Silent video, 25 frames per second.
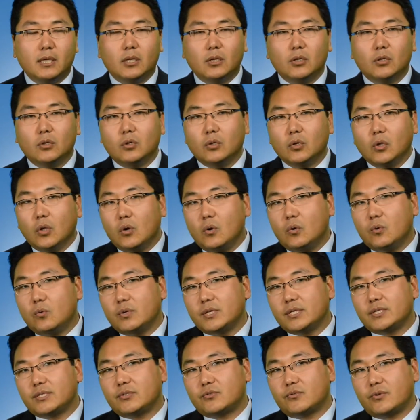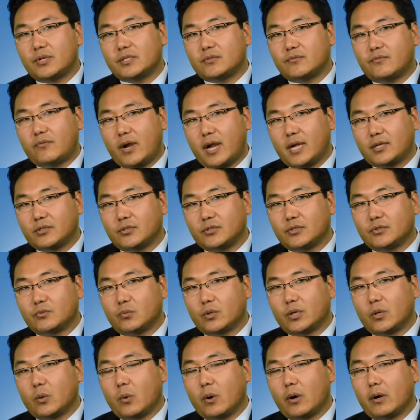Low-risk stress fractures
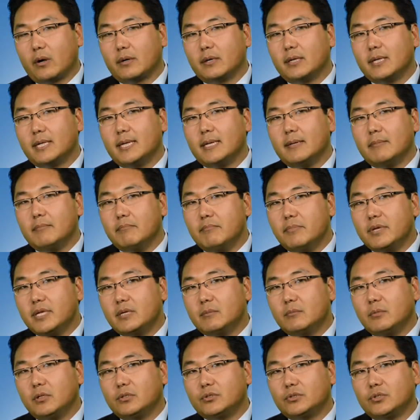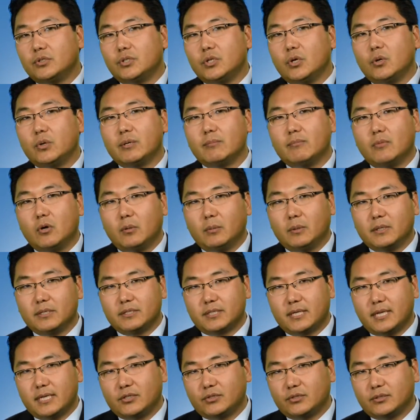require minimal to no
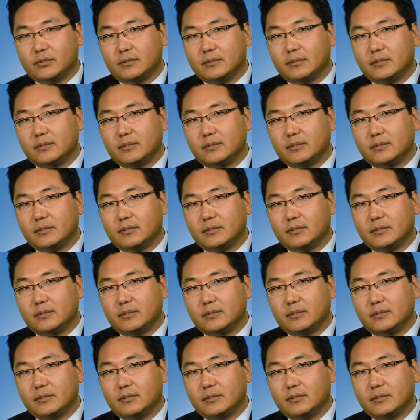immobilization.